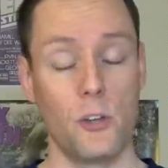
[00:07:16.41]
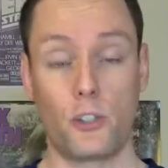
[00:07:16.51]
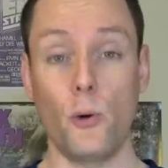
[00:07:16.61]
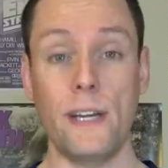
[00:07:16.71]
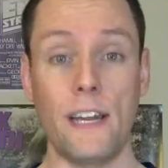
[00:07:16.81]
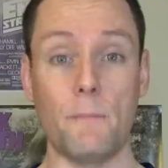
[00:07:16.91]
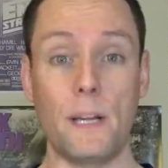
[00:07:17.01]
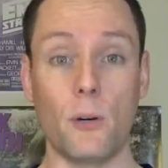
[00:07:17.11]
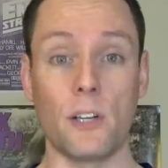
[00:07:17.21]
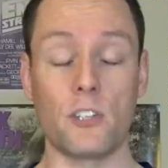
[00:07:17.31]
During an
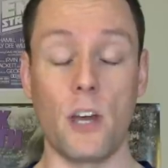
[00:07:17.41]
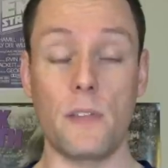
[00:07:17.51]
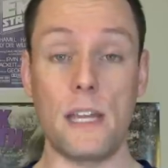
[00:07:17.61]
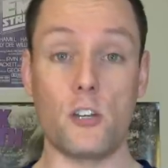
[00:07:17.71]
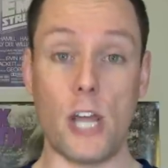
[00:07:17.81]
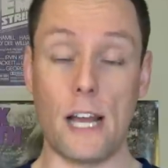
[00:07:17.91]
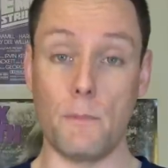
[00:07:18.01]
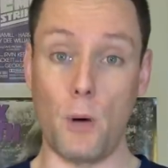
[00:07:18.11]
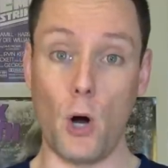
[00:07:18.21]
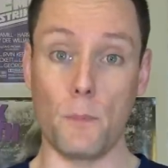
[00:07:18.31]
appearance on the
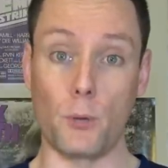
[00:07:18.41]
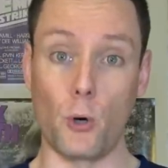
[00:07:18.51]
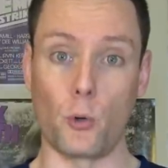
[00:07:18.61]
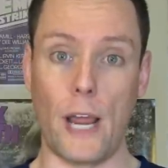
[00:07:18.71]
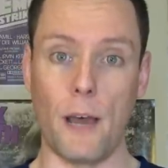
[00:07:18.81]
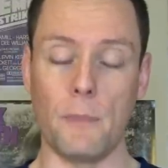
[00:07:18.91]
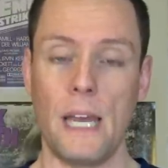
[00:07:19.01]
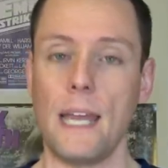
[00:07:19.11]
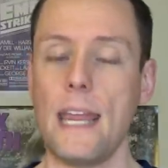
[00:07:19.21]
Jack Parr program,